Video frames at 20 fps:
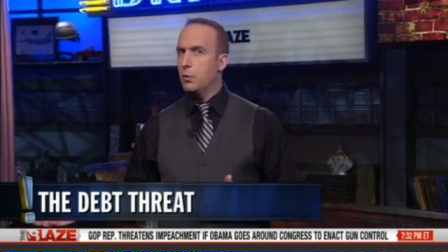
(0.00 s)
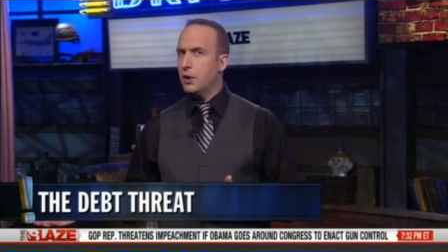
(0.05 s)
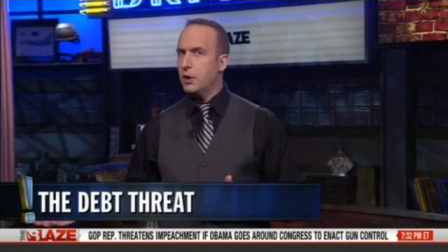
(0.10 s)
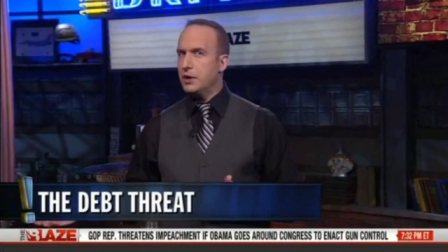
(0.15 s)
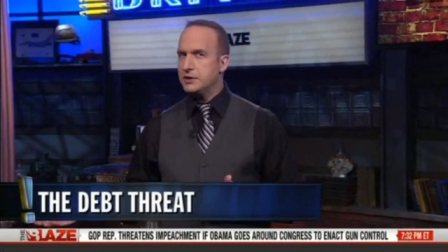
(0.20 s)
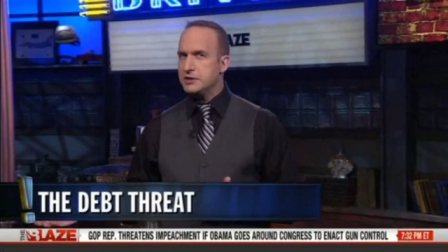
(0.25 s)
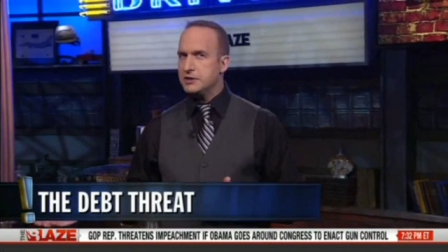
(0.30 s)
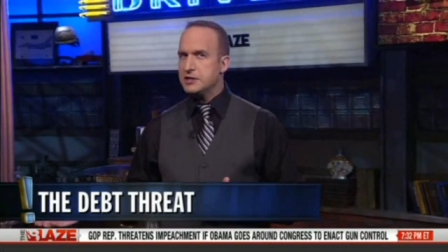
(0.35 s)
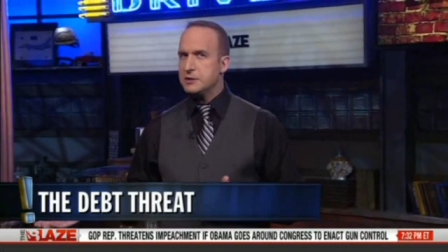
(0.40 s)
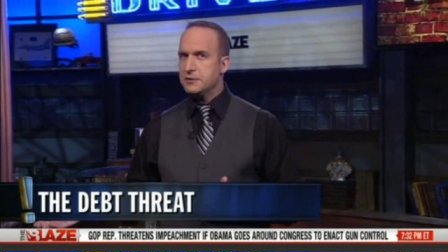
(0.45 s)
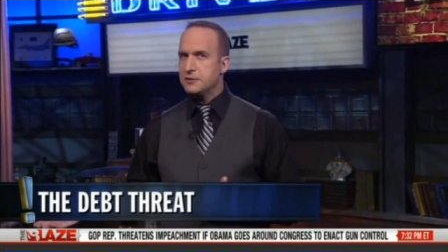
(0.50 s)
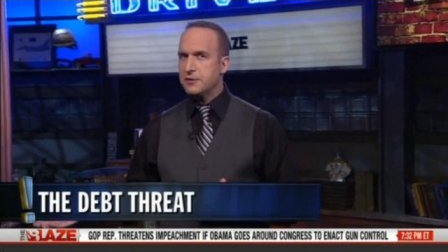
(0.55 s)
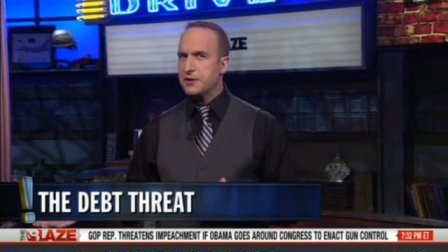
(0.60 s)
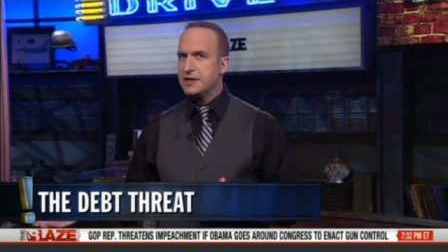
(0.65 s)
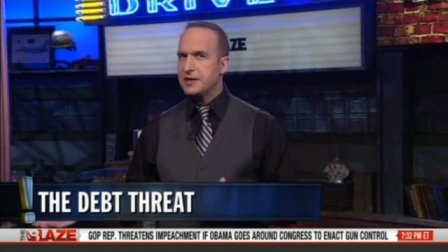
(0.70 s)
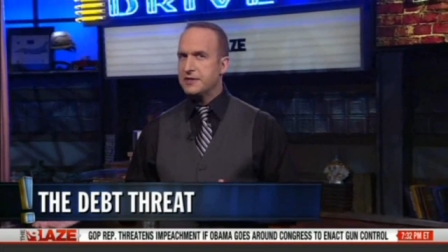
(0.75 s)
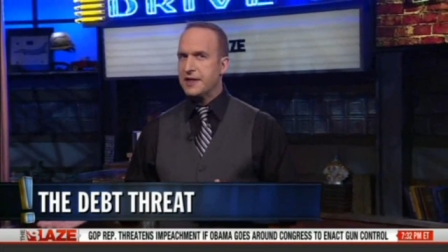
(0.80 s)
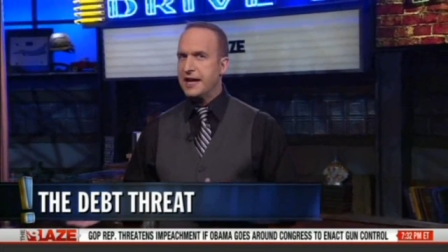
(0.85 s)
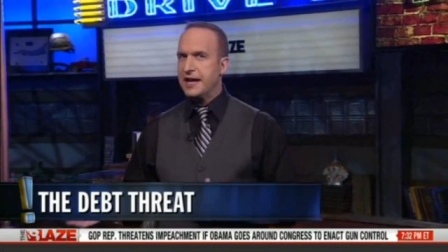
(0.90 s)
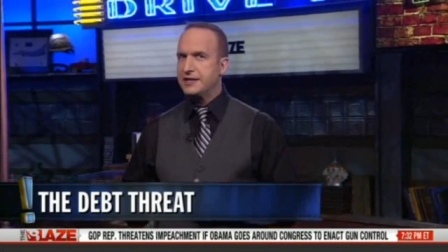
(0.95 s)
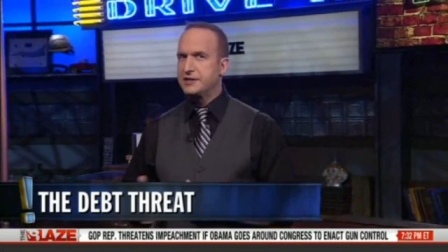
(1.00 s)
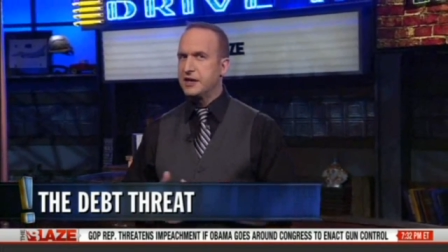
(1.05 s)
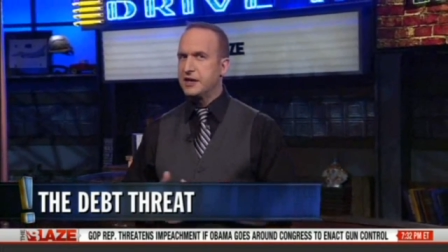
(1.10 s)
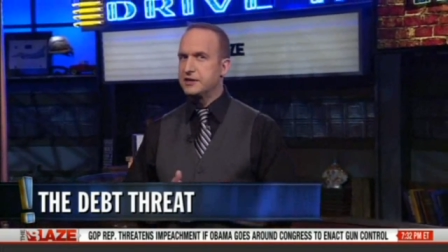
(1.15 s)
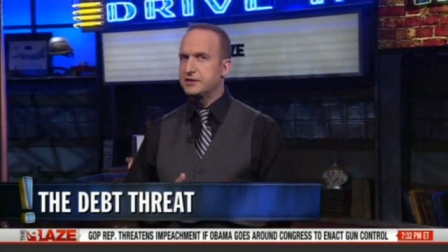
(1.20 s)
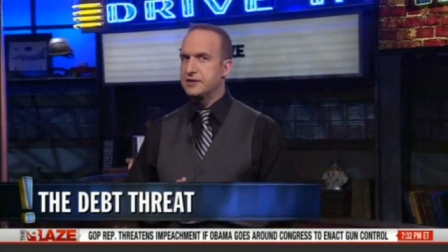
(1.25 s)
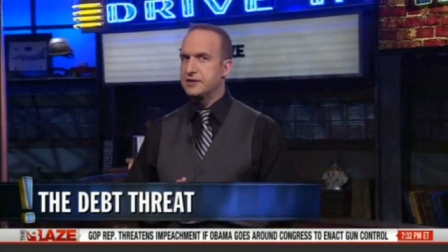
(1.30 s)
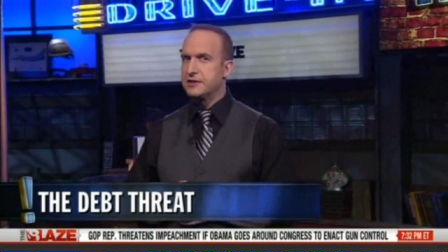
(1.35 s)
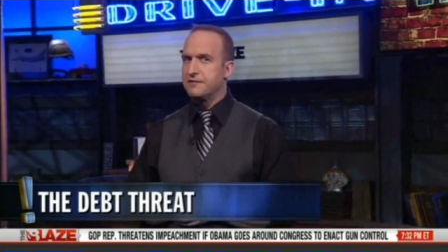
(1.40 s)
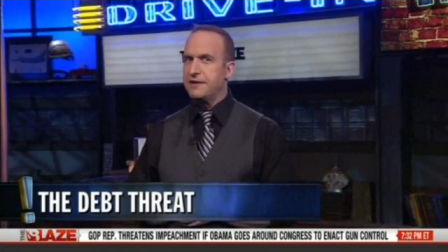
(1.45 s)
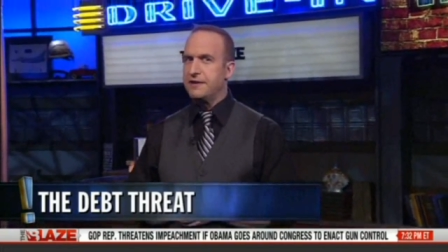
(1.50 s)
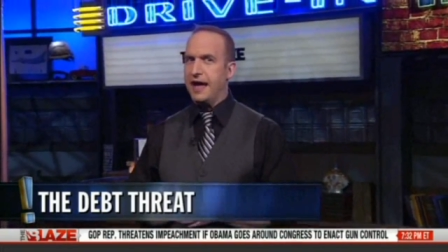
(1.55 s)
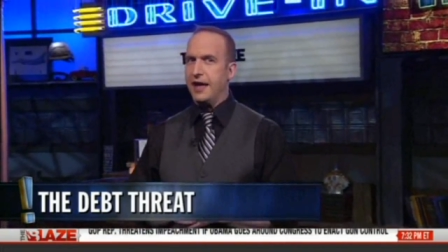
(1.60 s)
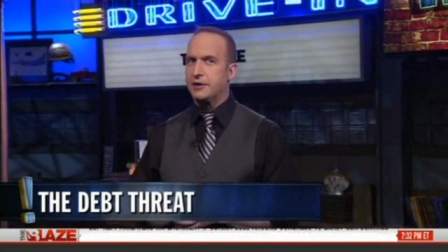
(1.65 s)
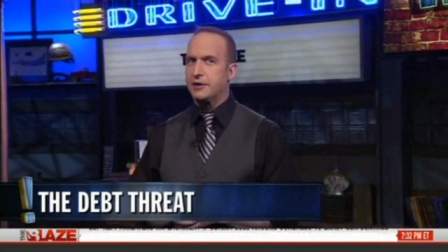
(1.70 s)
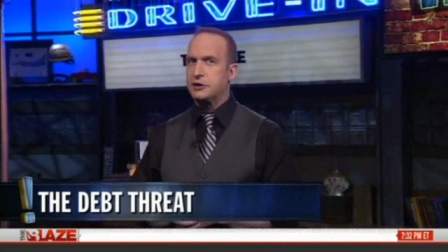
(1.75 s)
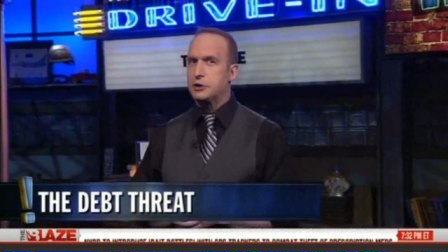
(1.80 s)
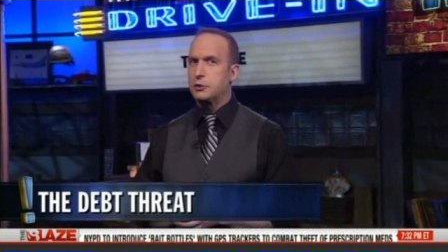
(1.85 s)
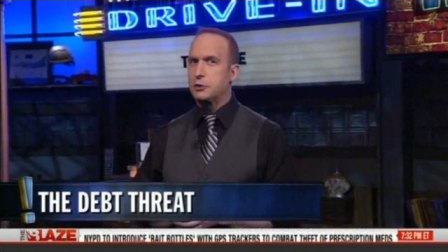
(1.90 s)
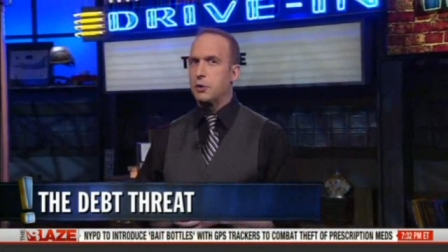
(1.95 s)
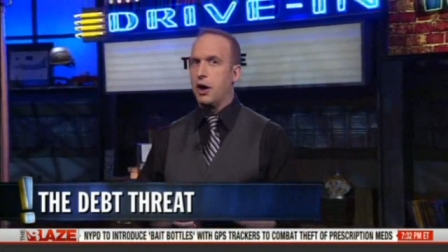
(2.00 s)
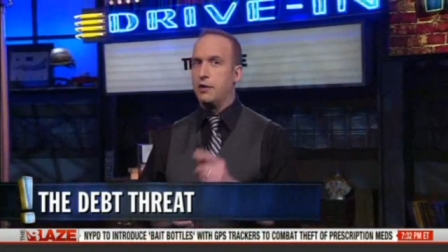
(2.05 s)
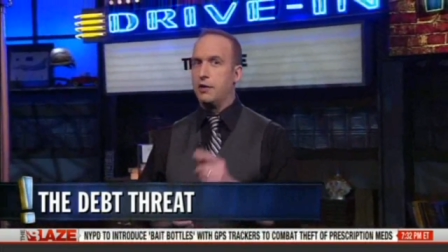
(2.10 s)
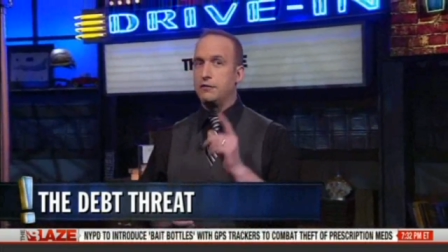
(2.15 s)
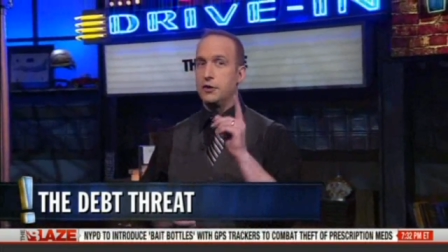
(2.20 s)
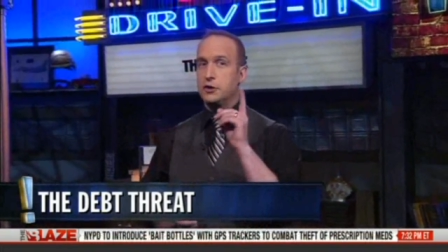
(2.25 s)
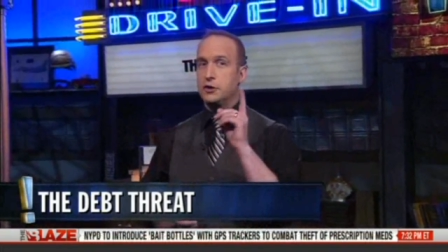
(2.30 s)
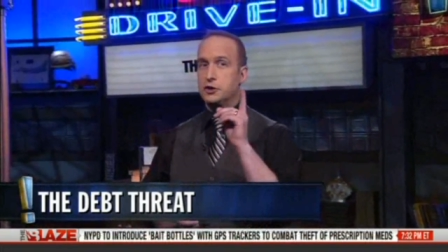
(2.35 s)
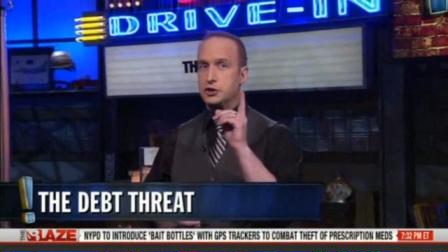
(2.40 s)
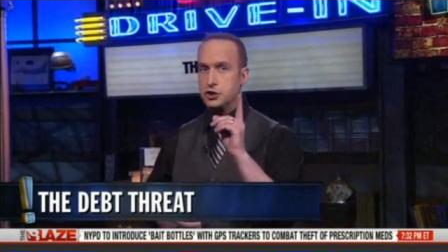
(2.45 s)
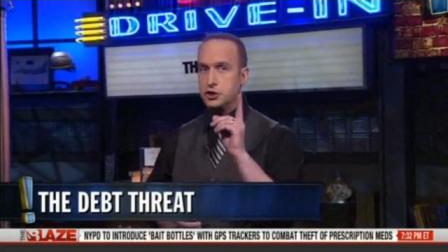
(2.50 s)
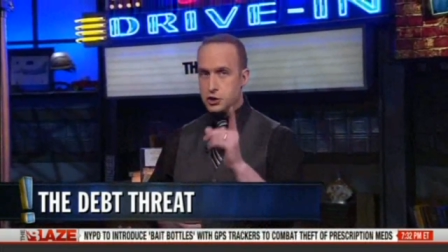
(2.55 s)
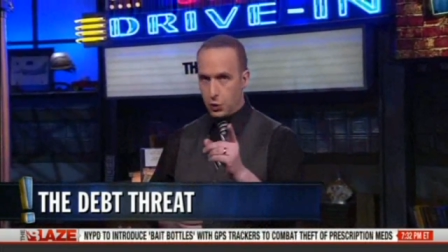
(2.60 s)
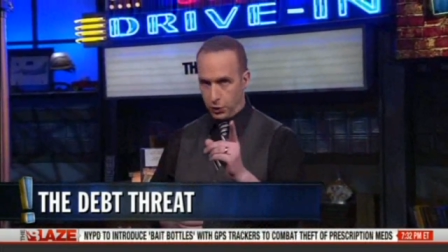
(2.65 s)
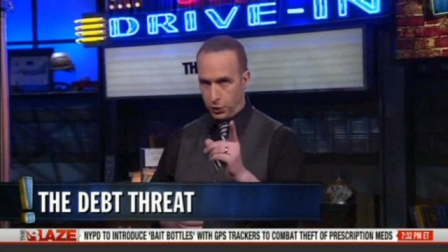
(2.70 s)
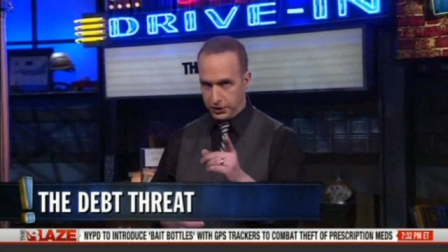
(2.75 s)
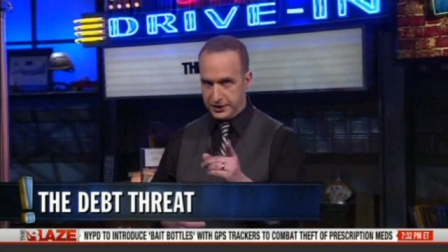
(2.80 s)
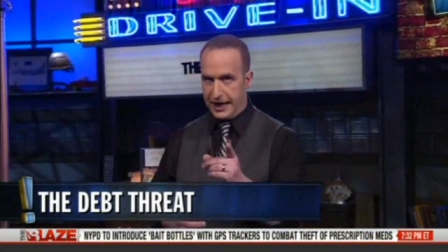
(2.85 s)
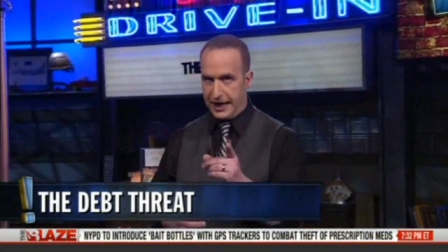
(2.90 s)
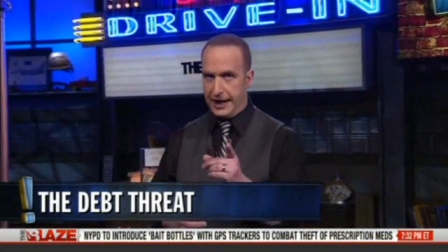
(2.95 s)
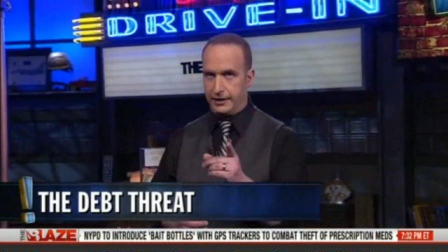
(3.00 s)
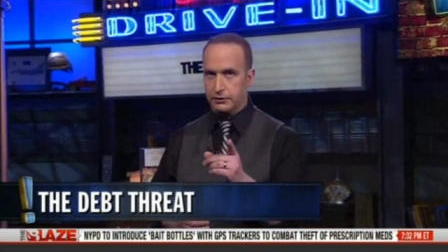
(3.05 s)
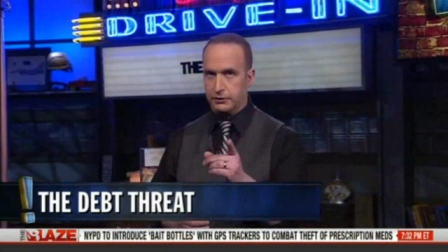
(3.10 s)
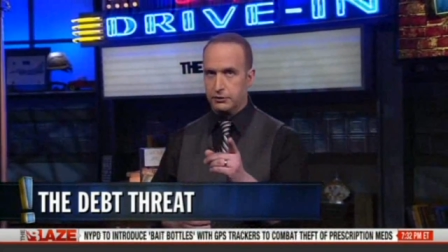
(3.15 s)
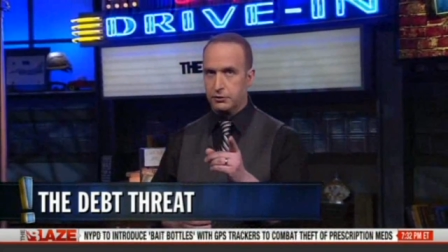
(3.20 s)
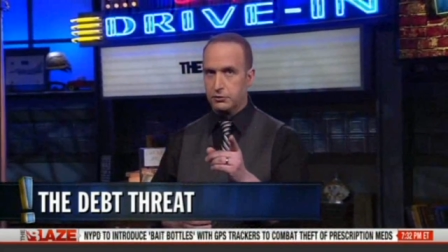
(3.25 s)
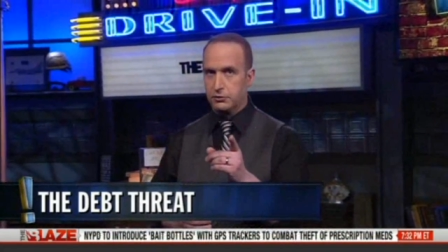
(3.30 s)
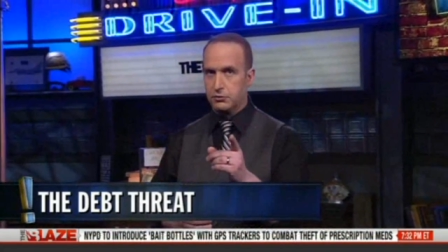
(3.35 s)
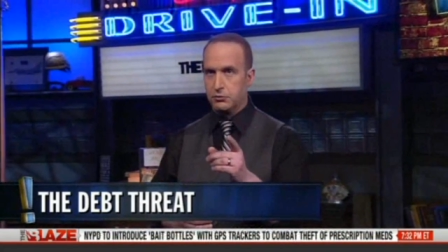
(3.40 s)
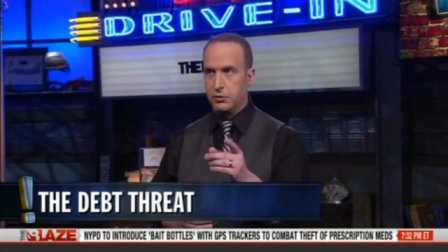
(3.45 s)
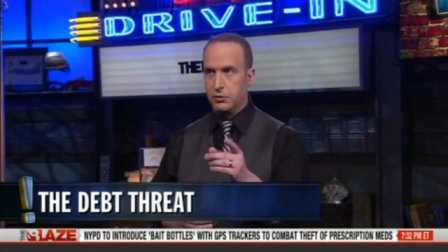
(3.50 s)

what do you think that does to the value of your dollar,